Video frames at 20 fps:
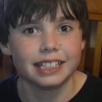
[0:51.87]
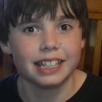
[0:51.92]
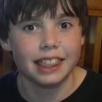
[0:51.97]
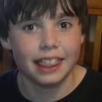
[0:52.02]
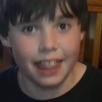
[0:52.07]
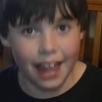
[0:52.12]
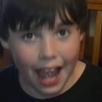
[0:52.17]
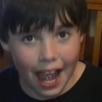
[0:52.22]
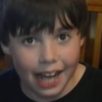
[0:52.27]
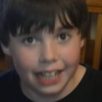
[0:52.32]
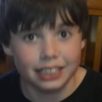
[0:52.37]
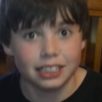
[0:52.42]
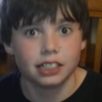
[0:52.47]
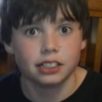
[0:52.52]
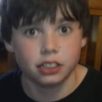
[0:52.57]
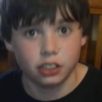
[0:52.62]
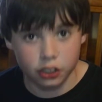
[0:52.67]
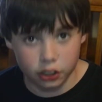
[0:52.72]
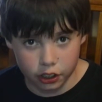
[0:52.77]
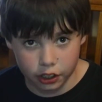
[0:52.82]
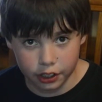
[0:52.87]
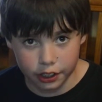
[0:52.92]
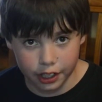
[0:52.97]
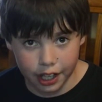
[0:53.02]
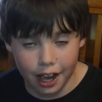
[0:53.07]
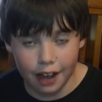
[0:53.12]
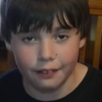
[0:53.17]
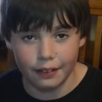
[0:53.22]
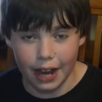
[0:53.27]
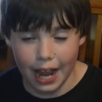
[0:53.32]
that good
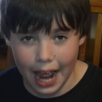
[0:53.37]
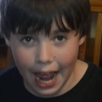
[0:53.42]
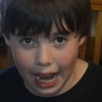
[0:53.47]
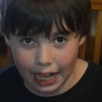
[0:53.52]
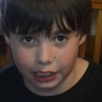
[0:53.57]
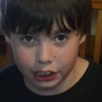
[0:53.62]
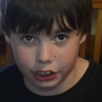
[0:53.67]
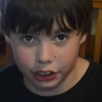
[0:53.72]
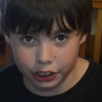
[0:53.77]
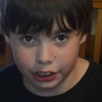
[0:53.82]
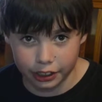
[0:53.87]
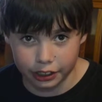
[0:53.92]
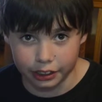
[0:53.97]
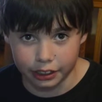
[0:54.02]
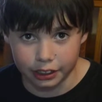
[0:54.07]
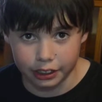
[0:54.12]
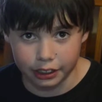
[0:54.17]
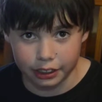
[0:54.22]
of action.